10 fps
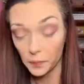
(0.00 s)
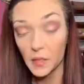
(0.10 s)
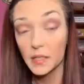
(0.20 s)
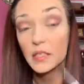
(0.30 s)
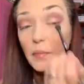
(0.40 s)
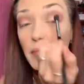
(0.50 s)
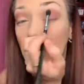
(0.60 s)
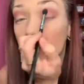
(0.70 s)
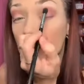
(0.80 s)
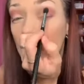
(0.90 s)
Same thing
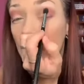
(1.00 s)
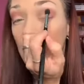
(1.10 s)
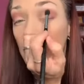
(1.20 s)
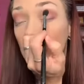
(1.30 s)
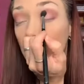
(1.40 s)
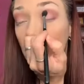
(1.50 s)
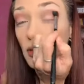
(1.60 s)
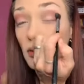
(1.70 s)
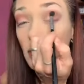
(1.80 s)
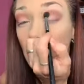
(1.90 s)
for the other eye, of
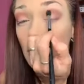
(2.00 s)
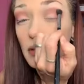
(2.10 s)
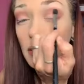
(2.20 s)
course.